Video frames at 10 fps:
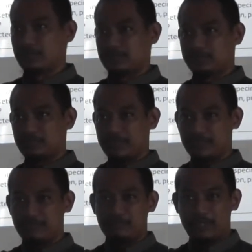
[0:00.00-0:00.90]
it's
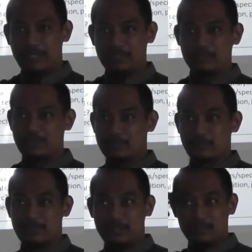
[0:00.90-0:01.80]
better if you add this one,
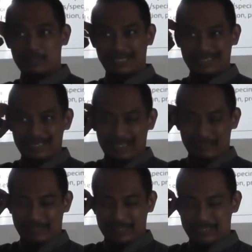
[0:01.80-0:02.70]
right? That,
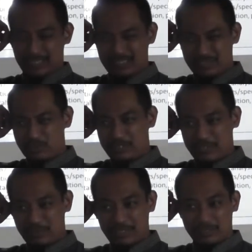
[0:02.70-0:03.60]
if the discussion goes
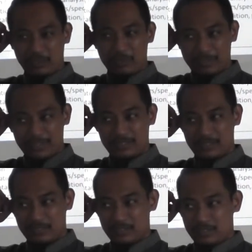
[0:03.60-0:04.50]
that way,
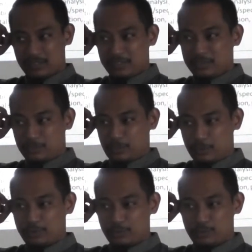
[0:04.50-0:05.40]
normally you
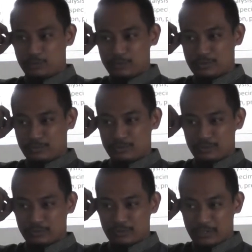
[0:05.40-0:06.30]
know
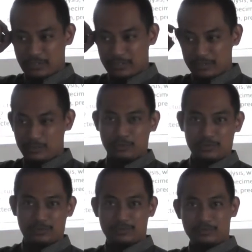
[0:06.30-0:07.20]
you are in a
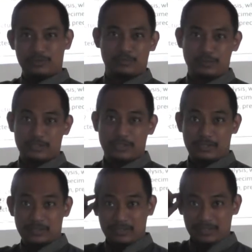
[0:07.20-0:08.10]
good
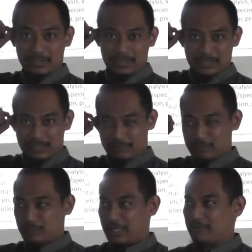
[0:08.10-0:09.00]
position. If
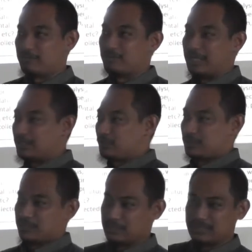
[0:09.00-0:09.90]
you have many
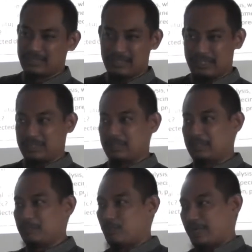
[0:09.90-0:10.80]
questions in
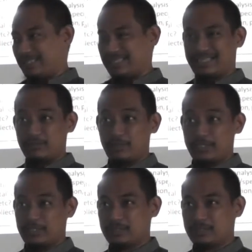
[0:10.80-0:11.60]
a more attacking way,